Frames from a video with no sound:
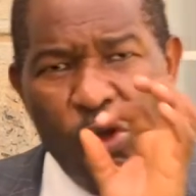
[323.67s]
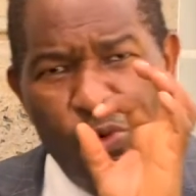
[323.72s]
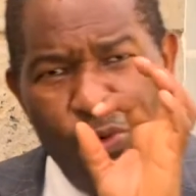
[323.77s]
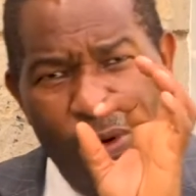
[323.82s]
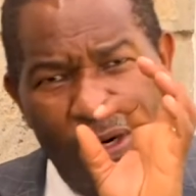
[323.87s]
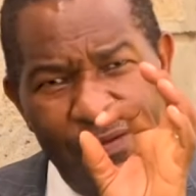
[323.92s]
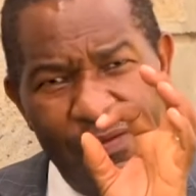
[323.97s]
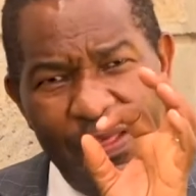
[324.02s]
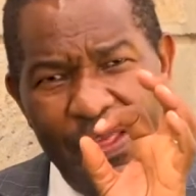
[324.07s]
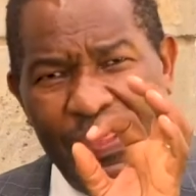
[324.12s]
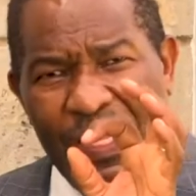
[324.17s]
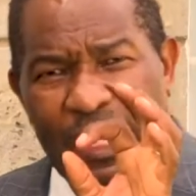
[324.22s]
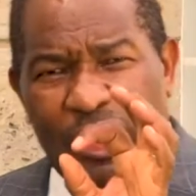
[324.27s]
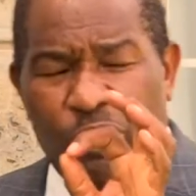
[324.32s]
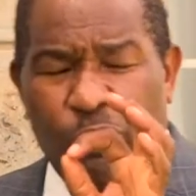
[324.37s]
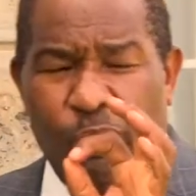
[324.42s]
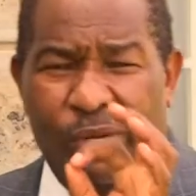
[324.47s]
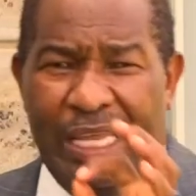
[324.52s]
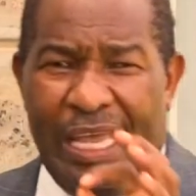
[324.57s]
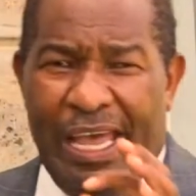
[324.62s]
one of the
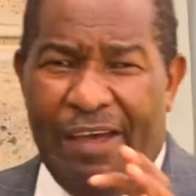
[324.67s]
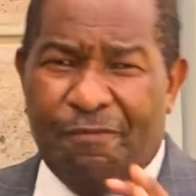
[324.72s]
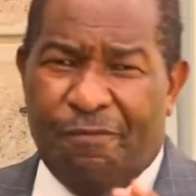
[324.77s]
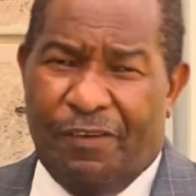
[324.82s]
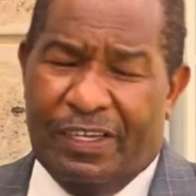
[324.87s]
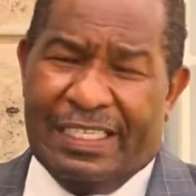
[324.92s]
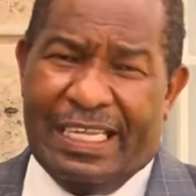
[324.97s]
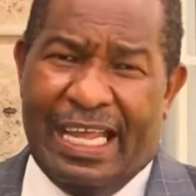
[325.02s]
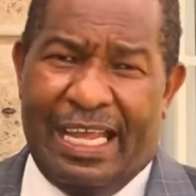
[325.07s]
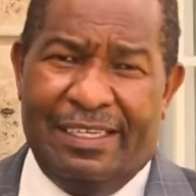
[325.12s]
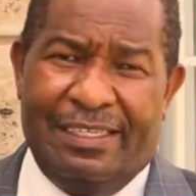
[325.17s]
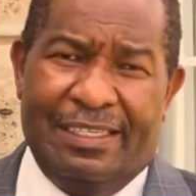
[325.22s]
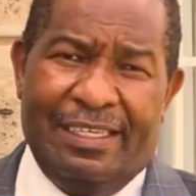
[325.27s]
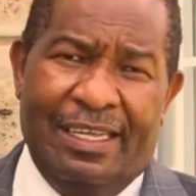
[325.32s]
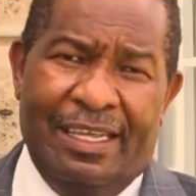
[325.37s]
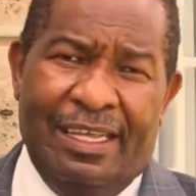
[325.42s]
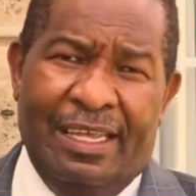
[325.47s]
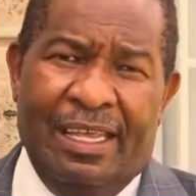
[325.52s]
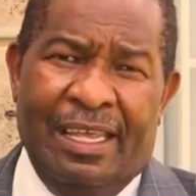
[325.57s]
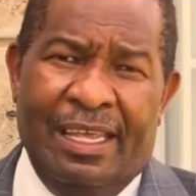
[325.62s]
things we emphasize
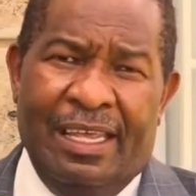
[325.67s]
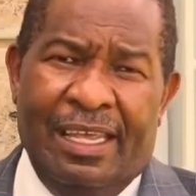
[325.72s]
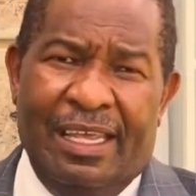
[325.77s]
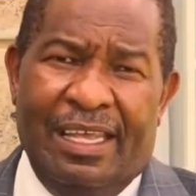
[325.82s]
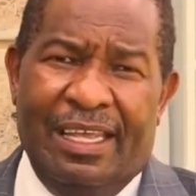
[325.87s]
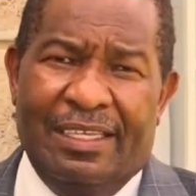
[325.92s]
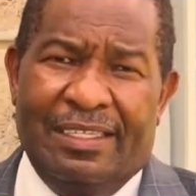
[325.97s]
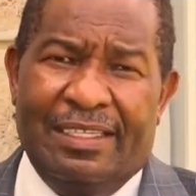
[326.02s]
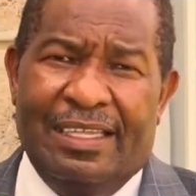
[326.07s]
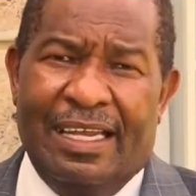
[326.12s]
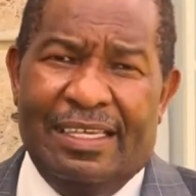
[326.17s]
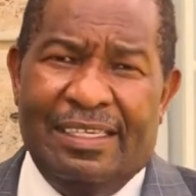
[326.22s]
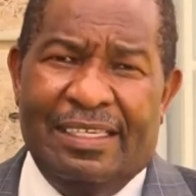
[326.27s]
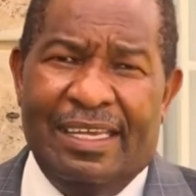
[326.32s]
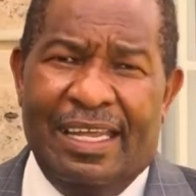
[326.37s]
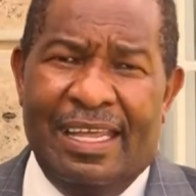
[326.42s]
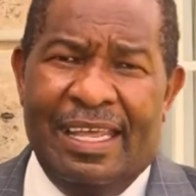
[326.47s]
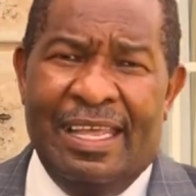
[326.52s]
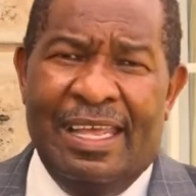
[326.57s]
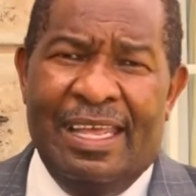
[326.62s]
is that
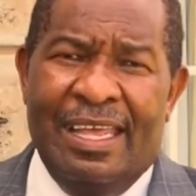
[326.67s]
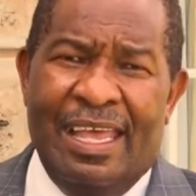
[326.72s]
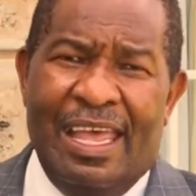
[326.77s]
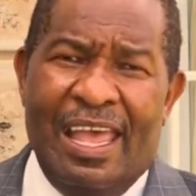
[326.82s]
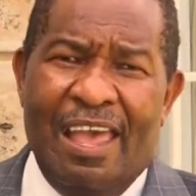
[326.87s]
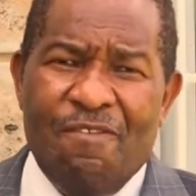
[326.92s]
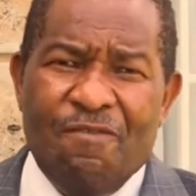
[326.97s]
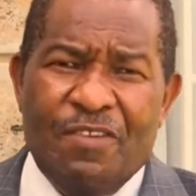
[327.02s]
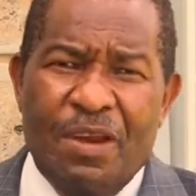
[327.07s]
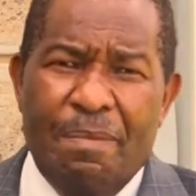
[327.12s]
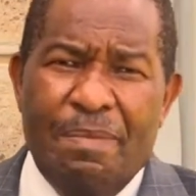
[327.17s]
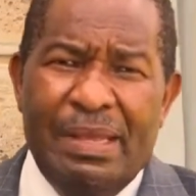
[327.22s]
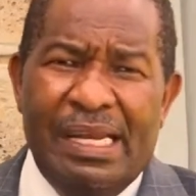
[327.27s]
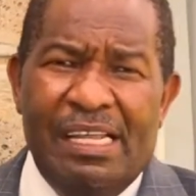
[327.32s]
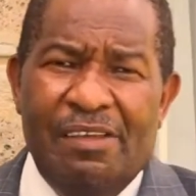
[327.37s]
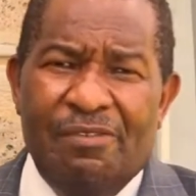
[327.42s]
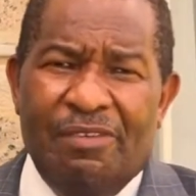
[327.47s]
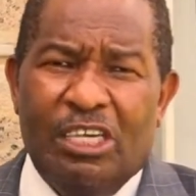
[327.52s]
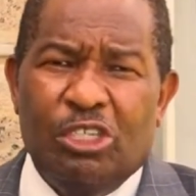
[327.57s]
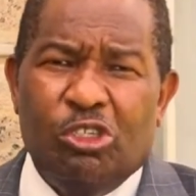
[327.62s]
every
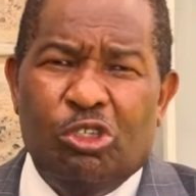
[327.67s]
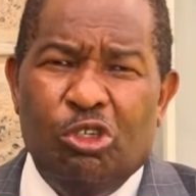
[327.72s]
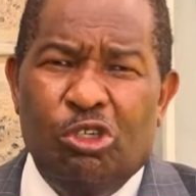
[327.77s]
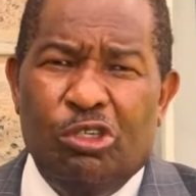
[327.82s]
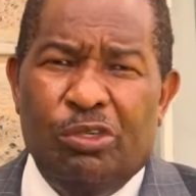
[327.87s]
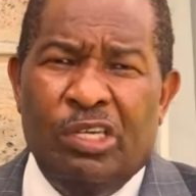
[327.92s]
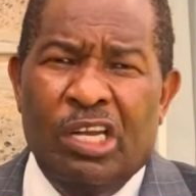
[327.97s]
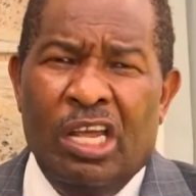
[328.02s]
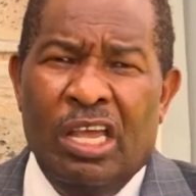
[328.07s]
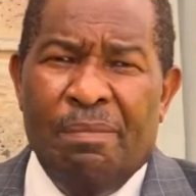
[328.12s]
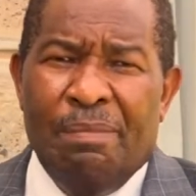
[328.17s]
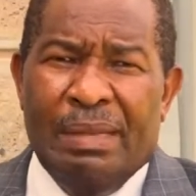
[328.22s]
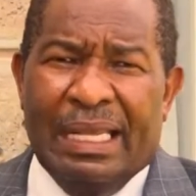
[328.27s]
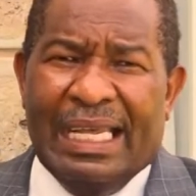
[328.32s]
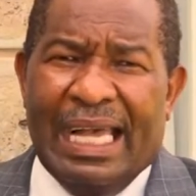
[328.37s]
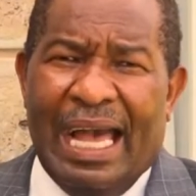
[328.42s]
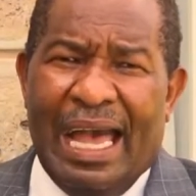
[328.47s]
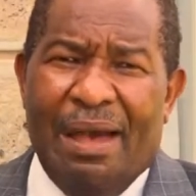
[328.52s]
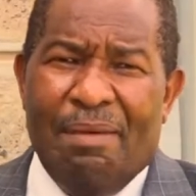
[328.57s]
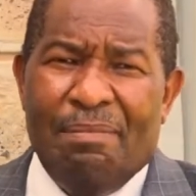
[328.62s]
believer should
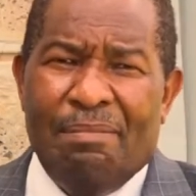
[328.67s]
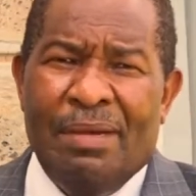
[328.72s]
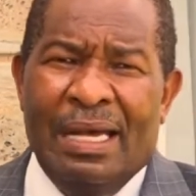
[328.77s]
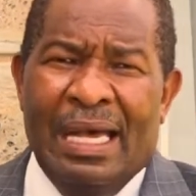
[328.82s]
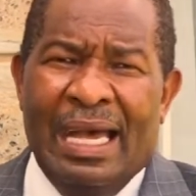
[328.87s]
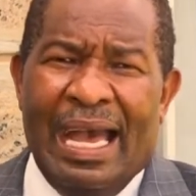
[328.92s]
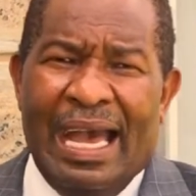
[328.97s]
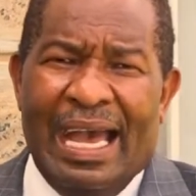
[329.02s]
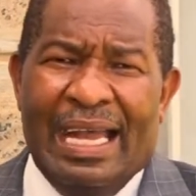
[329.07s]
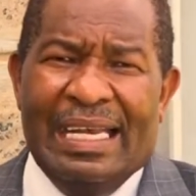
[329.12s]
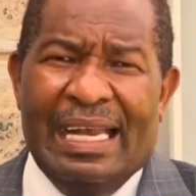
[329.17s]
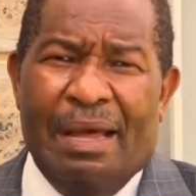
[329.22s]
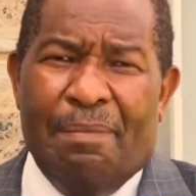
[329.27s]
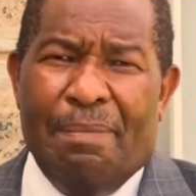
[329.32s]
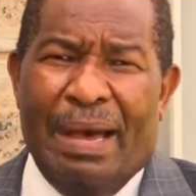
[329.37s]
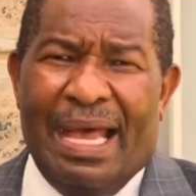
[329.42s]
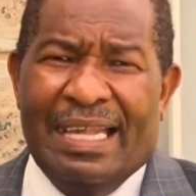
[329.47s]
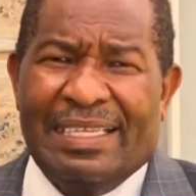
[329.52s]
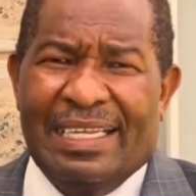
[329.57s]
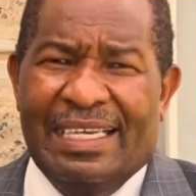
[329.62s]
become an
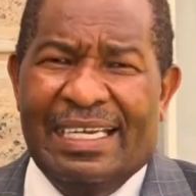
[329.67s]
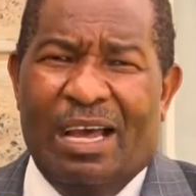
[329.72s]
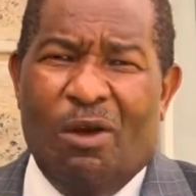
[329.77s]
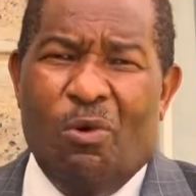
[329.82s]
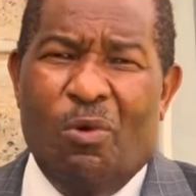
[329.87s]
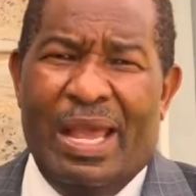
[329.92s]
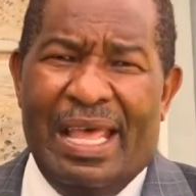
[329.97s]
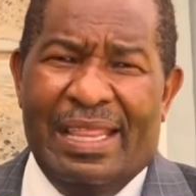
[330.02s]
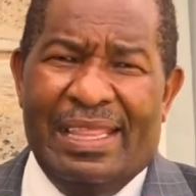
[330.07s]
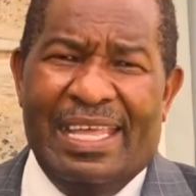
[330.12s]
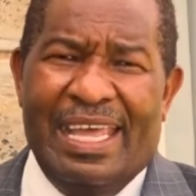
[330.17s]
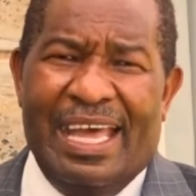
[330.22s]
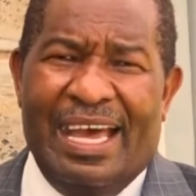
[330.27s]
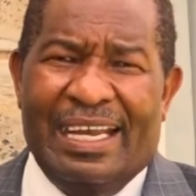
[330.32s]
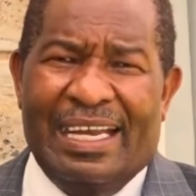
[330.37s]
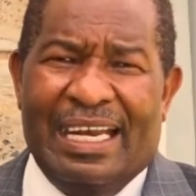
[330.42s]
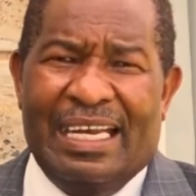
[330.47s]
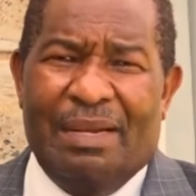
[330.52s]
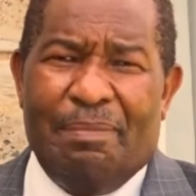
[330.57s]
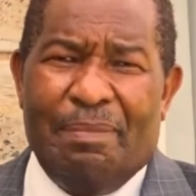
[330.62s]
ambassador where they
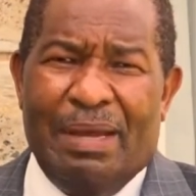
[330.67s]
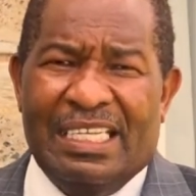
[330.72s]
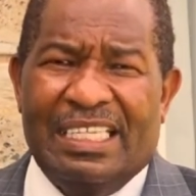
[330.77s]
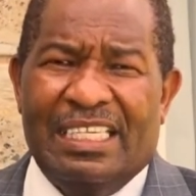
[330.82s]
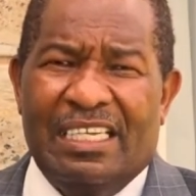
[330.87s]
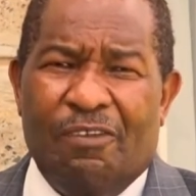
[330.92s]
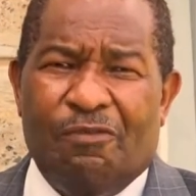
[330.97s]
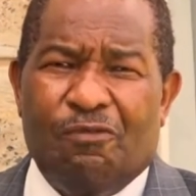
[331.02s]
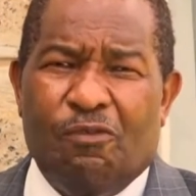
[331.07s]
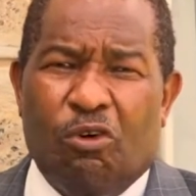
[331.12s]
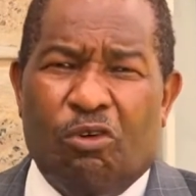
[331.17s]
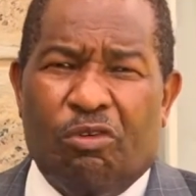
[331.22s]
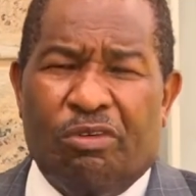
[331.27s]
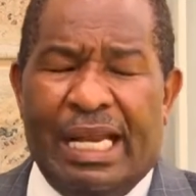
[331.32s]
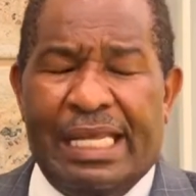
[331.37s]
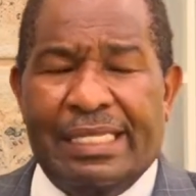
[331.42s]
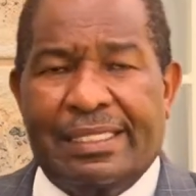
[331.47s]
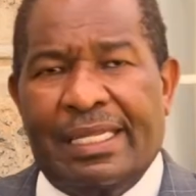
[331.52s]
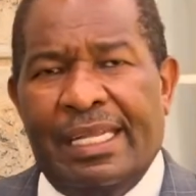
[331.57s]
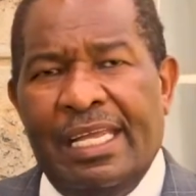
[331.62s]
are, an ambassador for
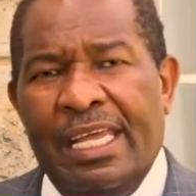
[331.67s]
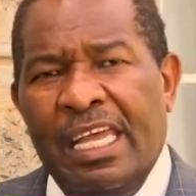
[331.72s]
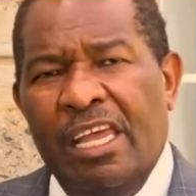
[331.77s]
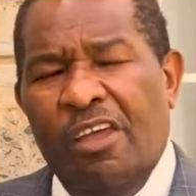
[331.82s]
Christ.